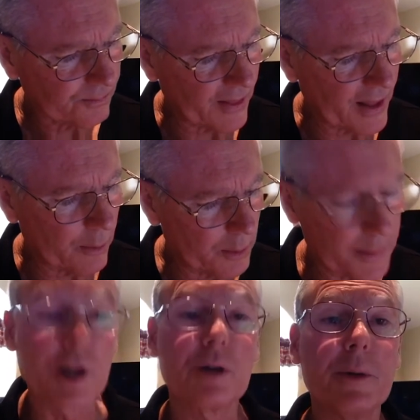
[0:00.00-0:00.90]
And that would
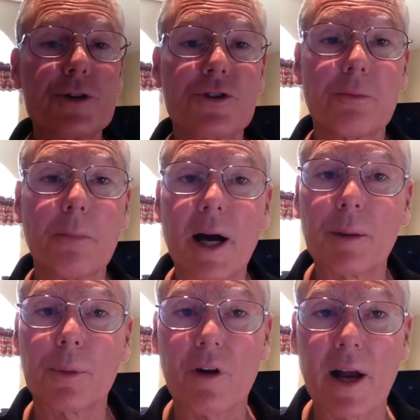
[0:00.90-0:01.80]
be Commissioner
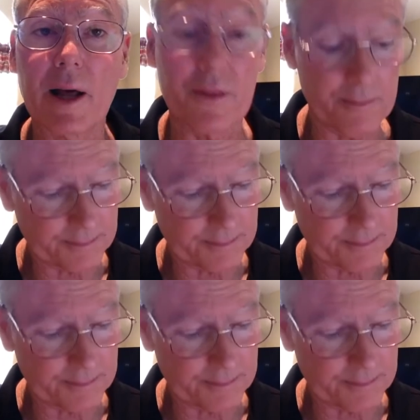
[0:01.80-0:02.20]
Mike Morath.